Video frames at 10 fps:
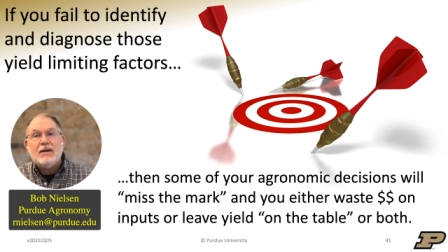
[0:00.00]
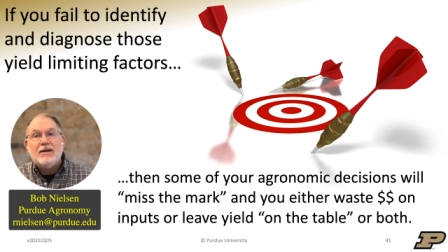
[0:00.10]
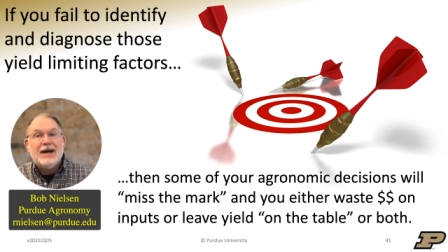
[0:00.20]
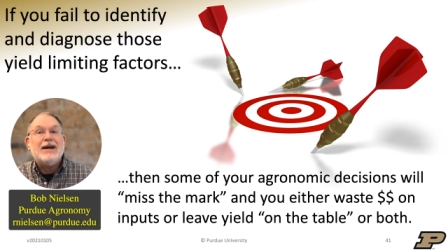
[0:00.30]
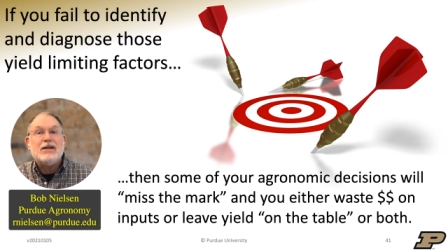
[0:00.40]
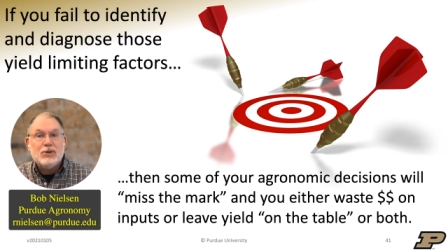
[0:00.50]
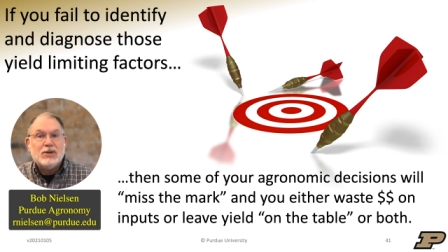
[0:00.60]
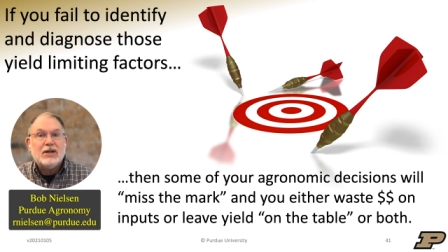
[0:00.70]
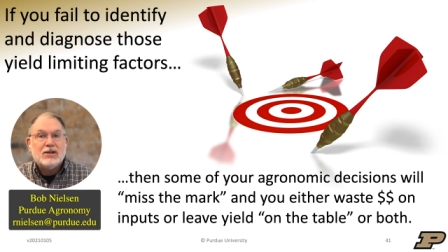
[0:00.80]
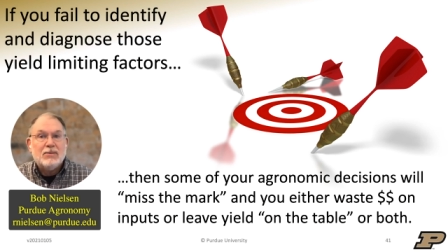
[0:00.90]
not
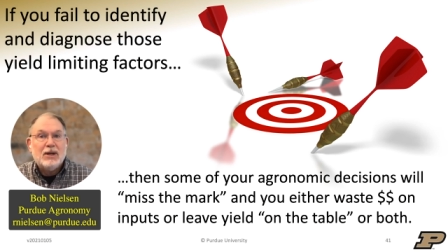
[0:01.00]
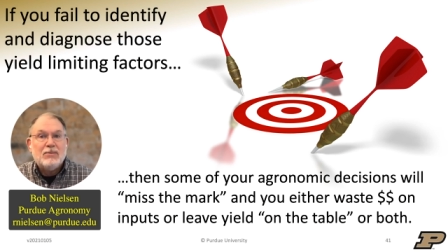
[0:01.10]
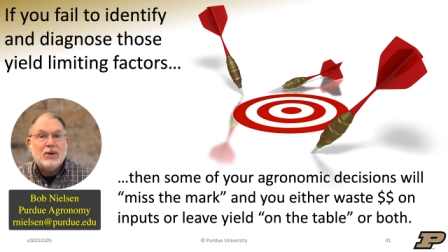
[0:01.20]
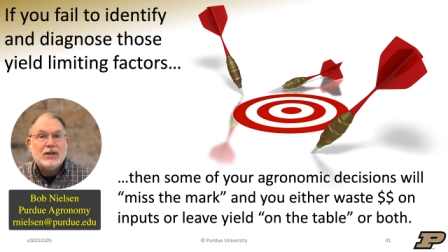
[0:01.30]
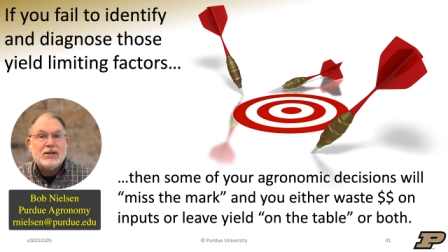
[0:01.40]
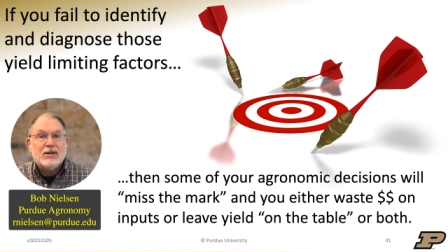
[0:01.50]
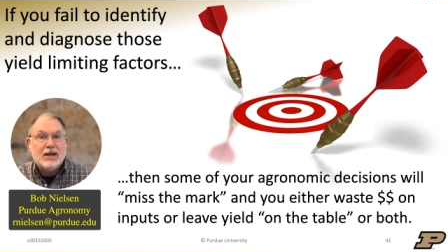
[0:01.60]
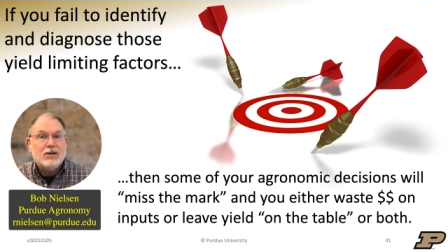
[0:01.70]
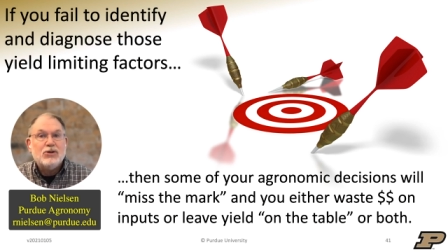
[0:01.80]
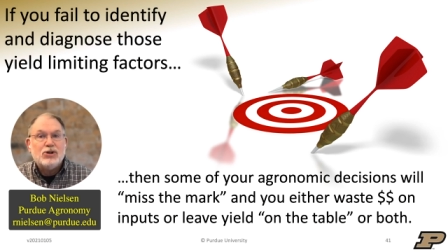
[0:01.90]
using some inputs
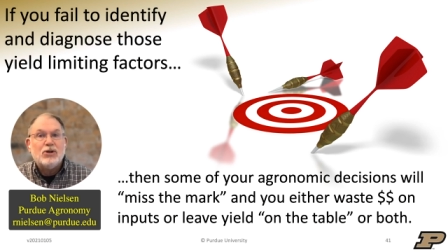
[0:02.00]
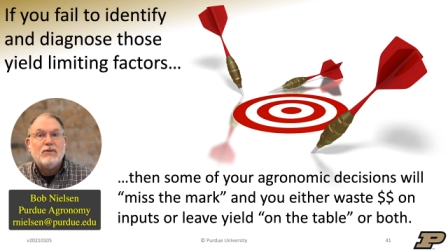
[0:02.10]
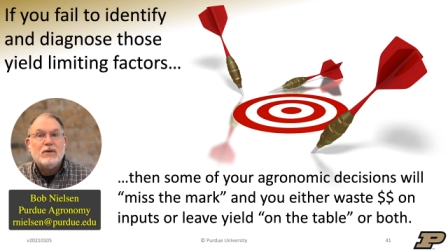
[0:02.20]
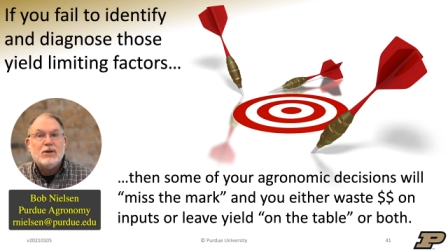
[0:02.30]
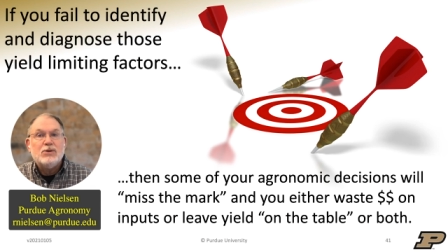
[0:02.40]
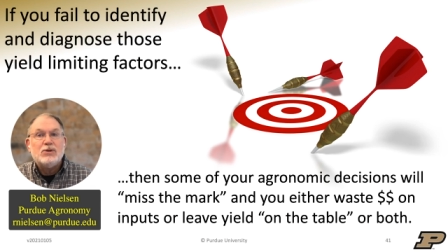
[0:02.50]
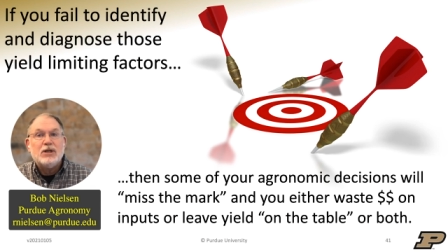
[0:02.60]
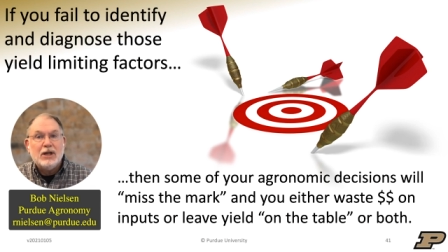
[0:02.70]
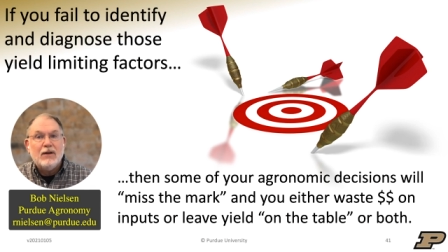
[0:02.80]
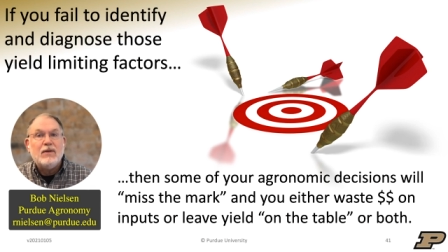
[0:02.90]
that you should have used
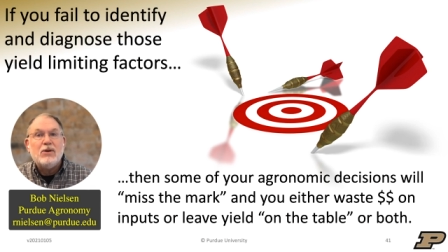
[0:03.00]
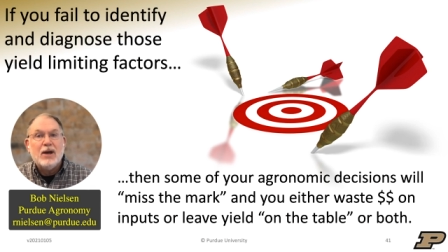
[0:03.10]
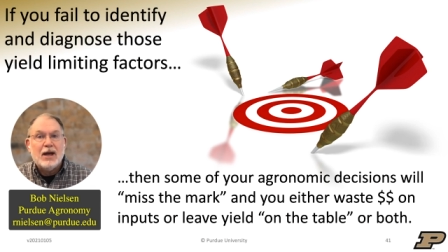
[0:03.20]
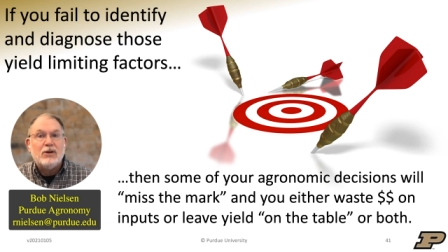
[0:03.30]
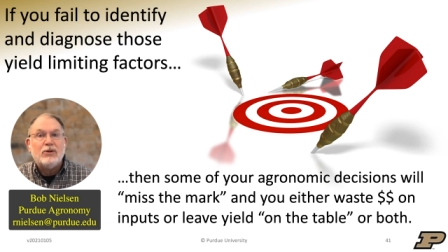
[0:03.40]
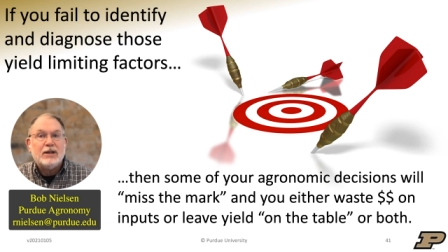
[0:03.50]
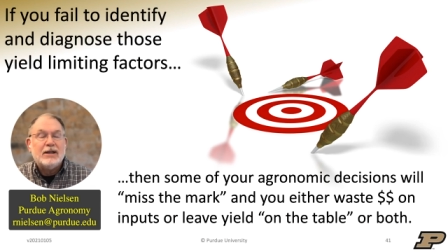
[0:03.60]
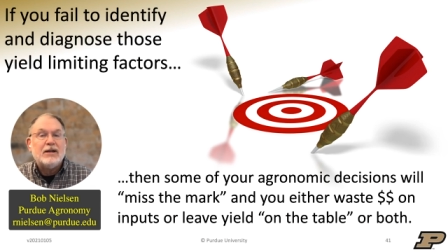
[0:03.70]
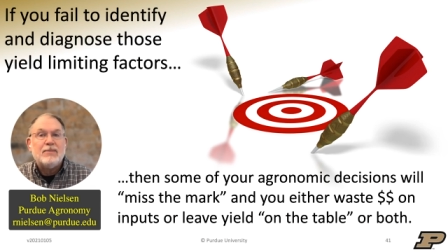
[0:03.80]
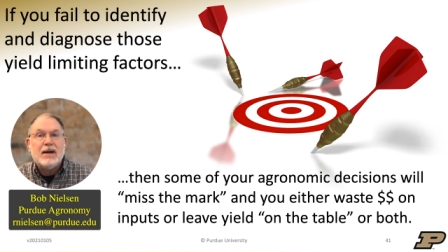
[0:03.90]
if you had only
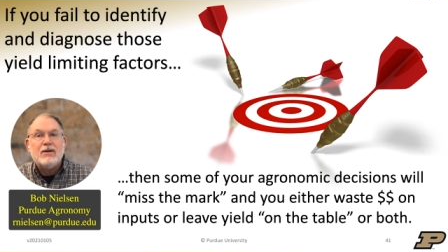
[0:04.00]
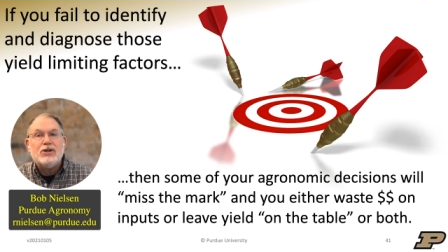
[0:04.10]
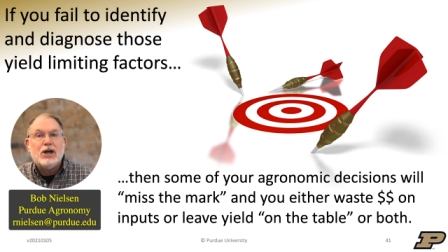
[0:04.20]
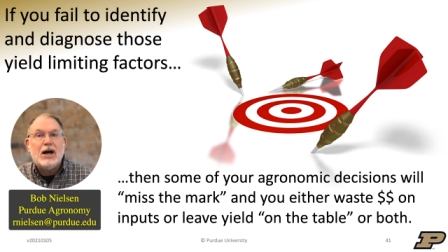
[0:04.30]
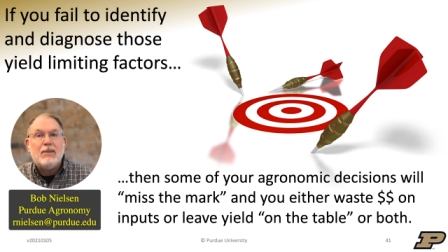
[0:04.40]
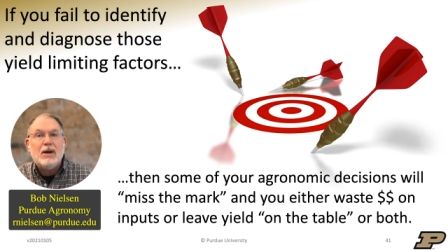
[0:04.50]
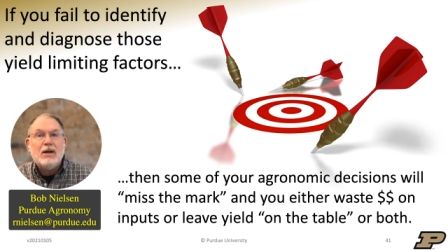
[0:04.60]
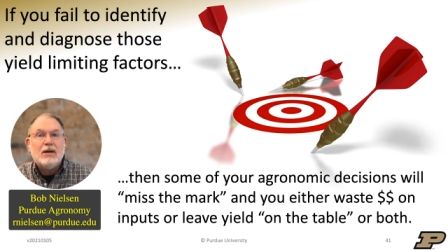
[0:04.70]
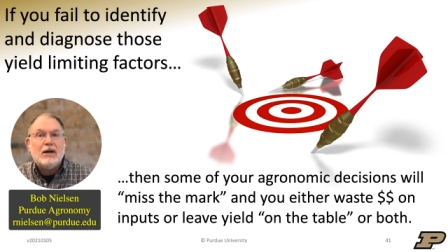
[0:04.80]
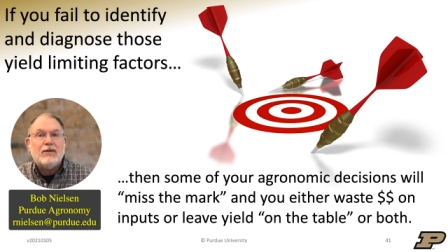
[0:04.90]
done a better job
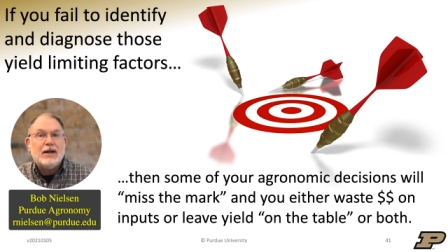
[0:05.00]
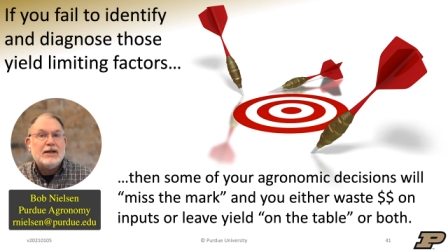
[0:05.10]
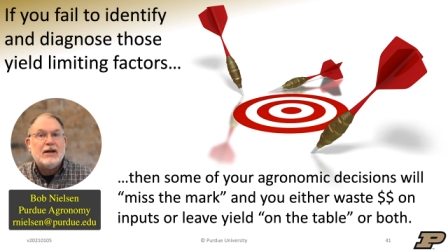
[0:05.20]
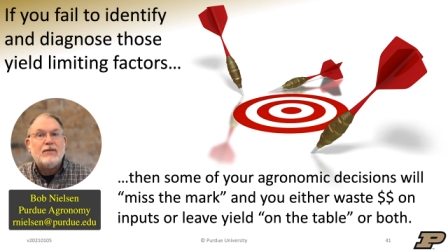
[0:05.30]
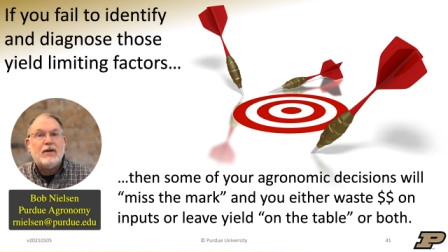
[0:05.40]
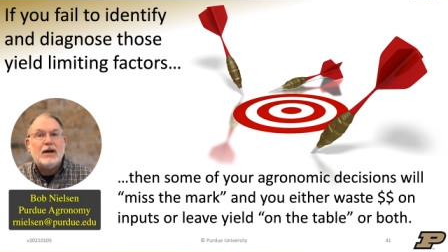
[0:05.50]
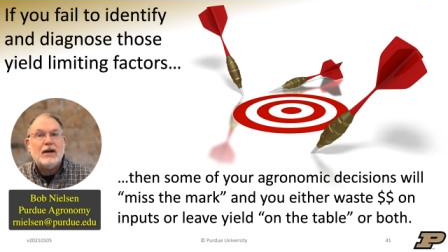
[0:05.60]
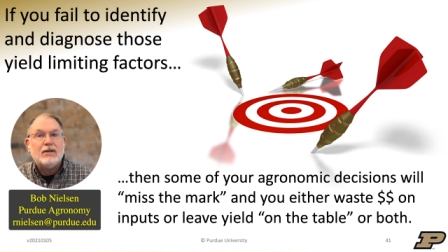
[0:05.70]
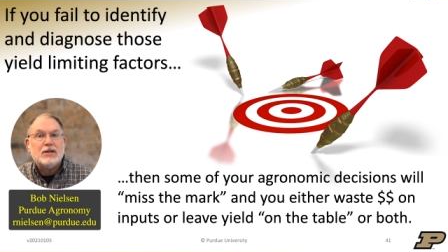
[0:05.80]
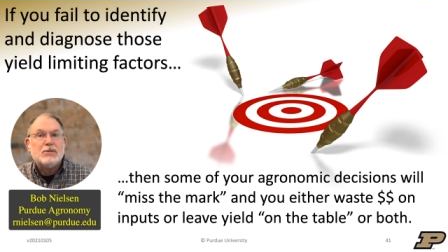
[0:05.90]
of
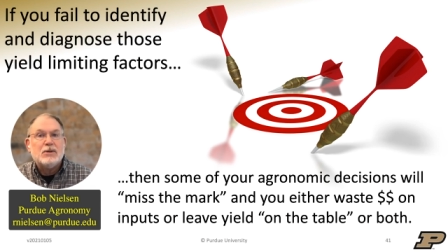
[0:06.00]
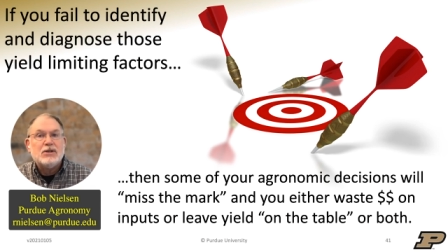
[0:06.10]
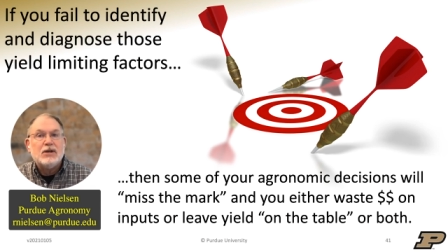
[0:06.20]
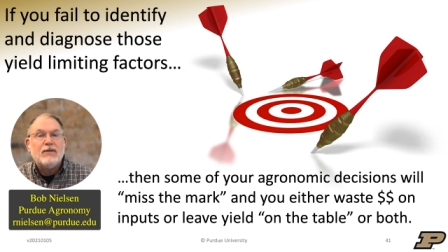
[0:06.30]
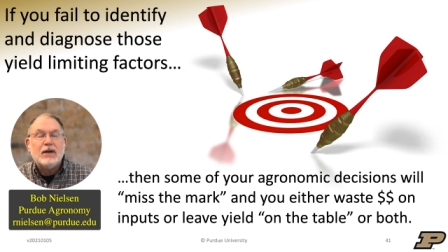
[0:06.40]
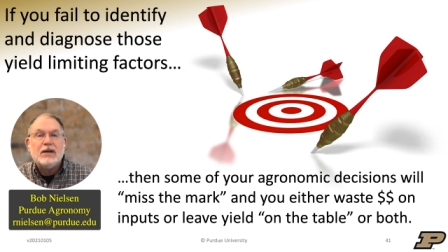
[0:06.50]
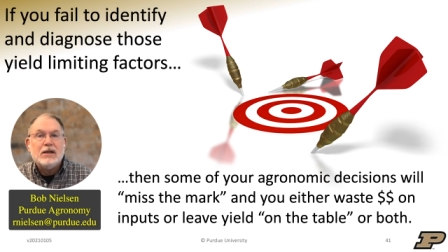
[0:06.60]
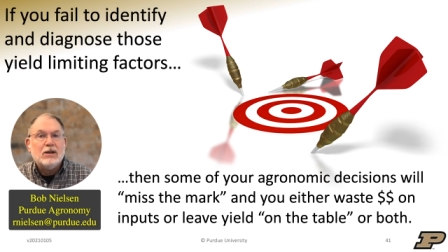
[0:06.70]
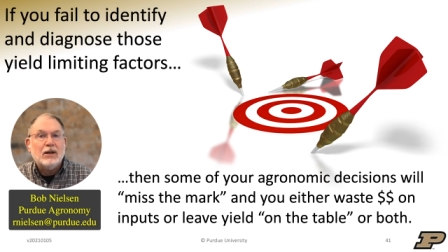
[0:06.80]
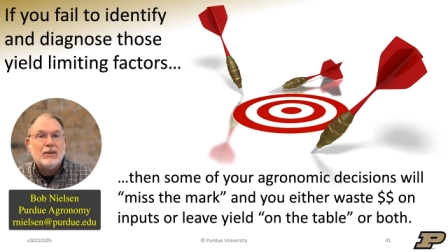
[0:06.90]
identifying the specific
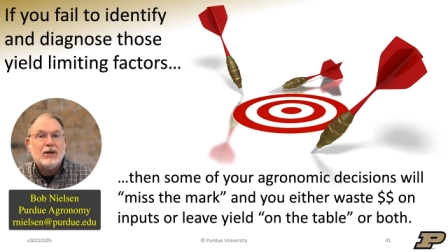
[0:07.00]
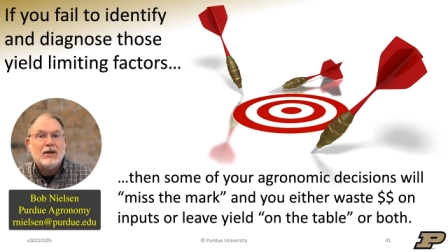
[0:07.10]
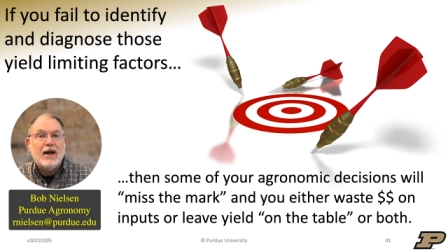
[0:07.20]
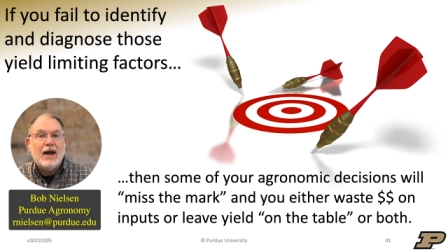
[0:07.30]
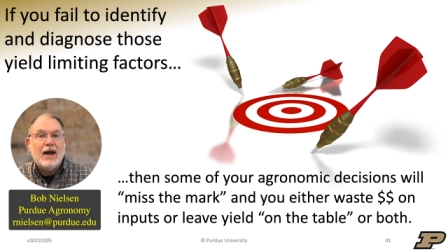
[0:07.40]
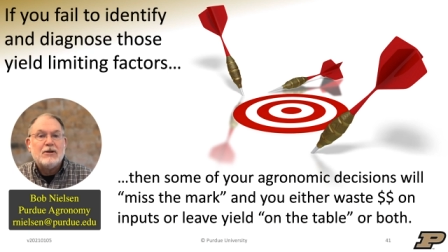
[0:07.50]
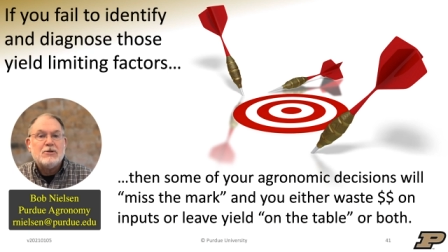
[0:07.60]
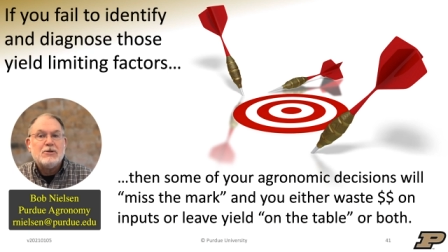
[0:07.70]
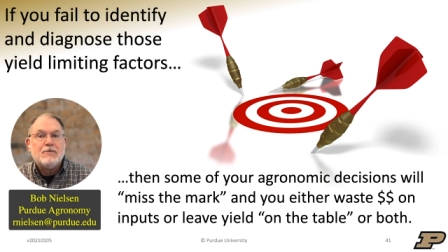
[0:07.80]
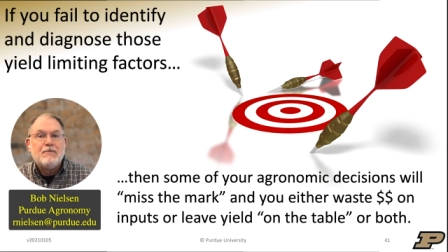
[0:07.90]
yield limiting factors.